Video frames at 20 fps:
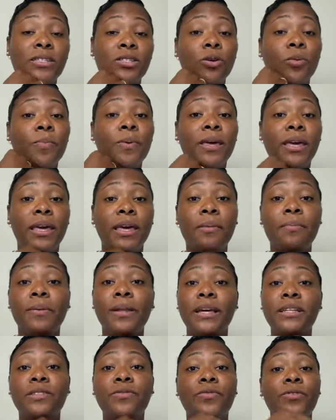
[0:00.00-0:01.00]
SOP in
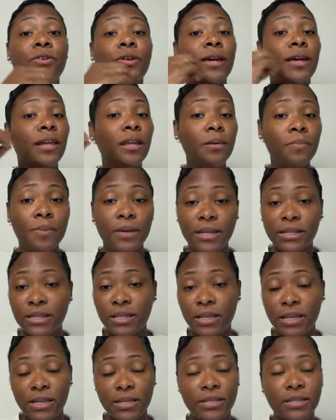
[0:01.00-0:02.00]
place for any
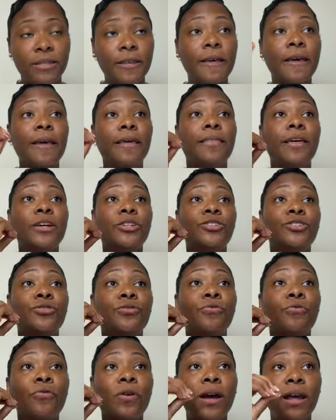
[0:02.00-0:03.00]
business that
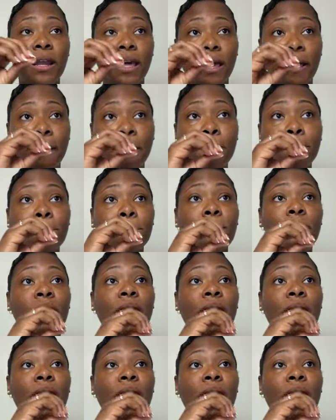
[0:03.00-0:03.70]
you're running,